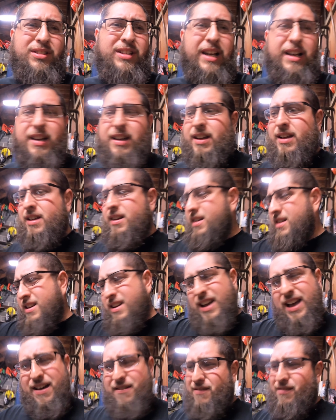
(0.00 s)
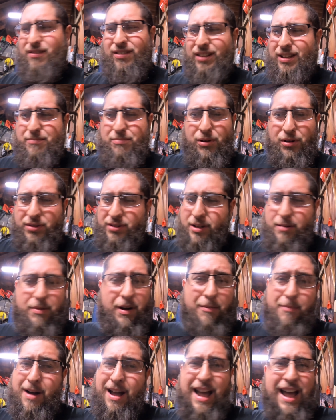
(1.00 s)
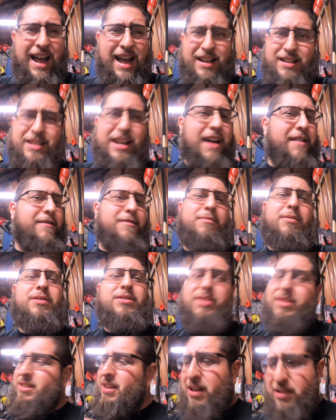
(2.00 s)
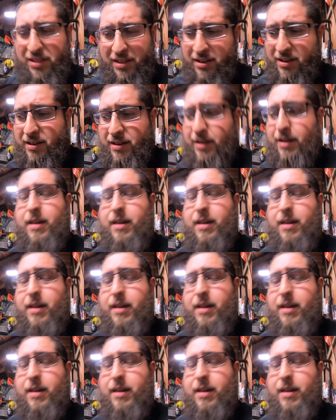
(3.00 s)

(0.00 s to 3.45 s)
I haven't really posted about my hatch. I haven't posted nothing.